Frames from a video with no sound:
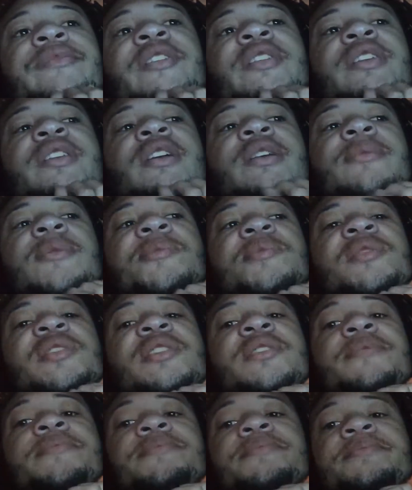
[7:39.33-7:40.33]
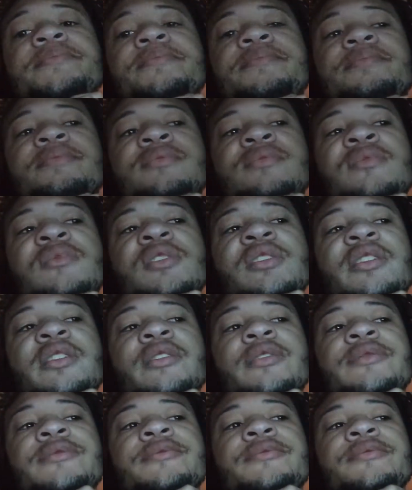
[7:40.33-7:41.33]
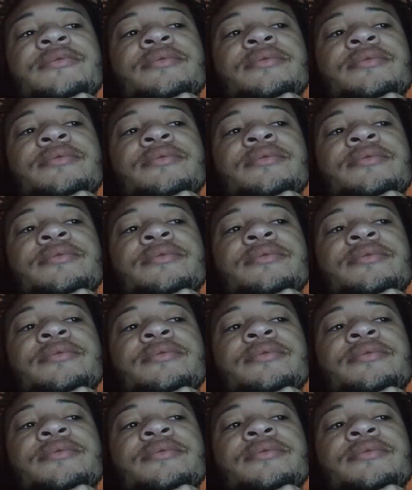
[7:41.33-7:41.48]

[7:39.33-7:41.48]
and I'm upset. So